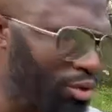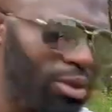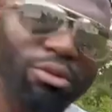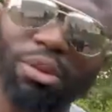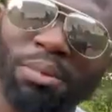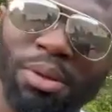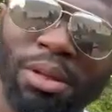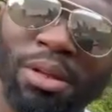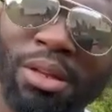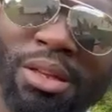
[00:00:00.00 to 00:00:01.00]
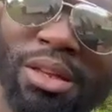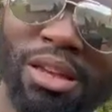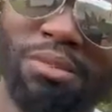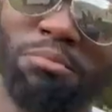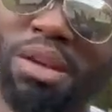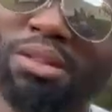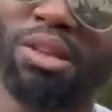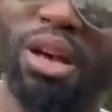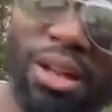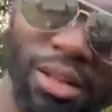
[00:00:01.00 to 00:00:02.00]
the grip in
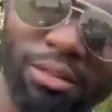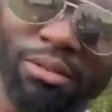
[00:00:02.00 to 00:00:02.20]
mid-cutting